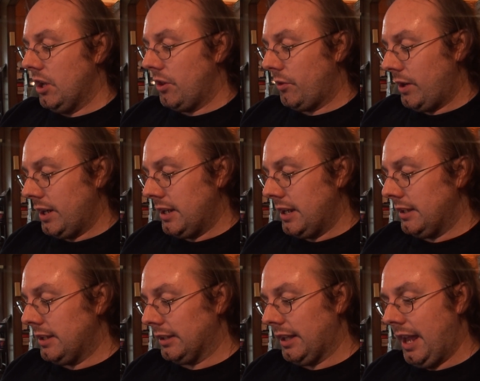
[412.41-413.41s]
threatening
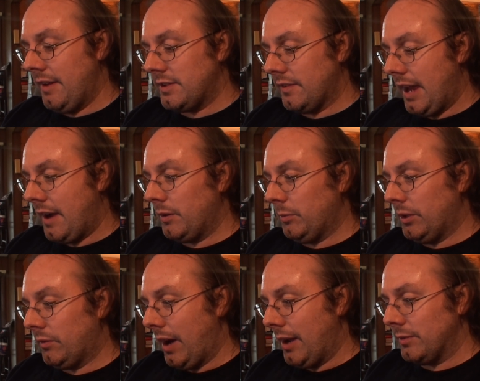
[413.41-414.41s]
the lives of everyone
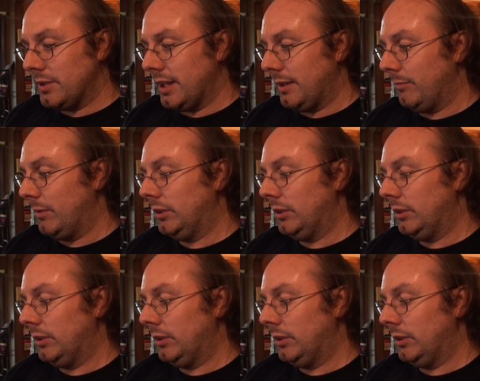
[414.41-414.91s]
around him.